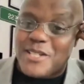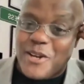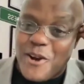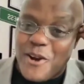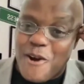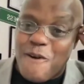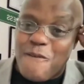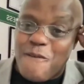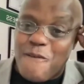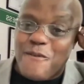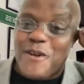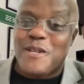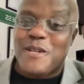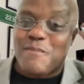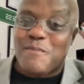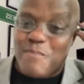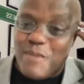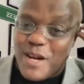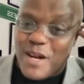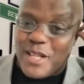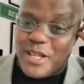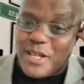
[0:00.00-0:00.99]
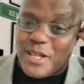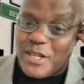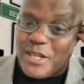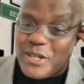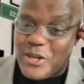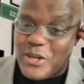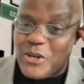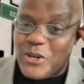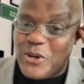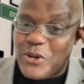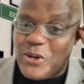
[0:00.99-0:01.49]
girlfriend's brother,
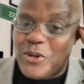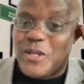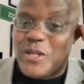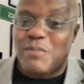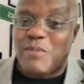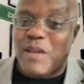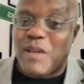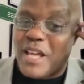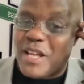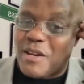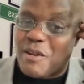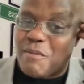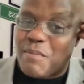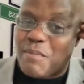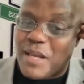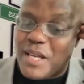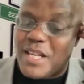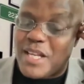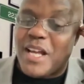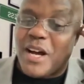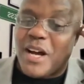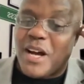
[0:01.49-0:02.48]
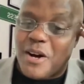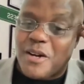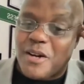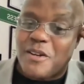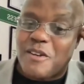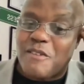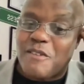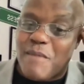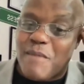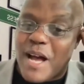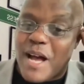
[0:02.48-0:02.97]
who is ended up being the
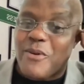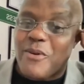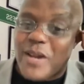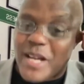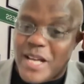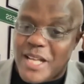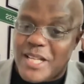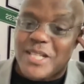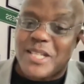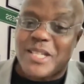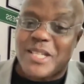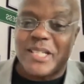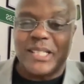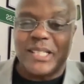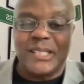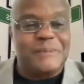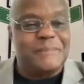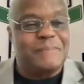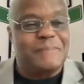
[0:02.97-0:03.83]
uncle of my grandson.